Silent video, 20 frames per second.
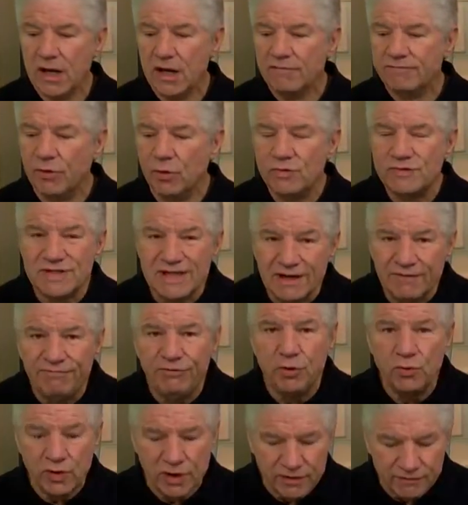Folks, if
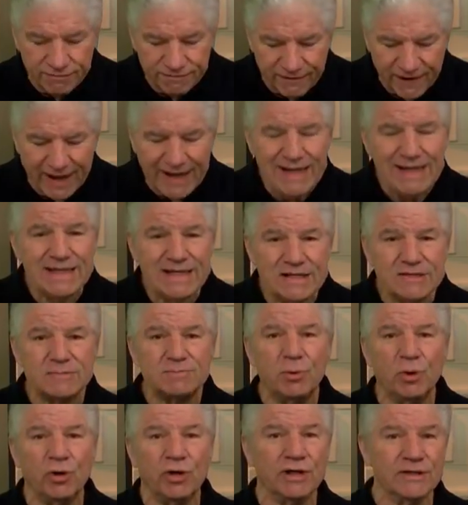you can find this
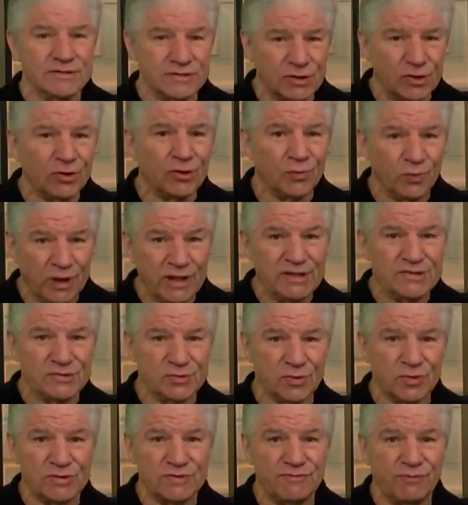book, it's a good
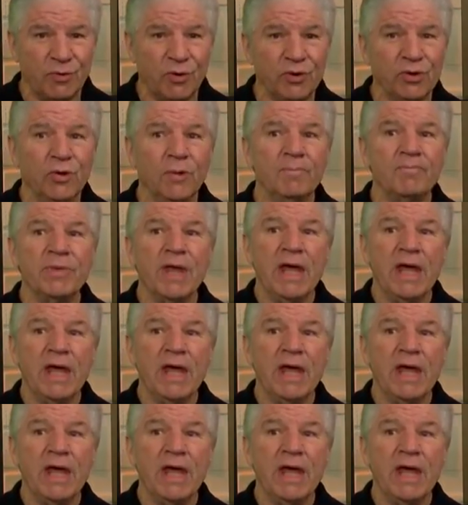resource for you.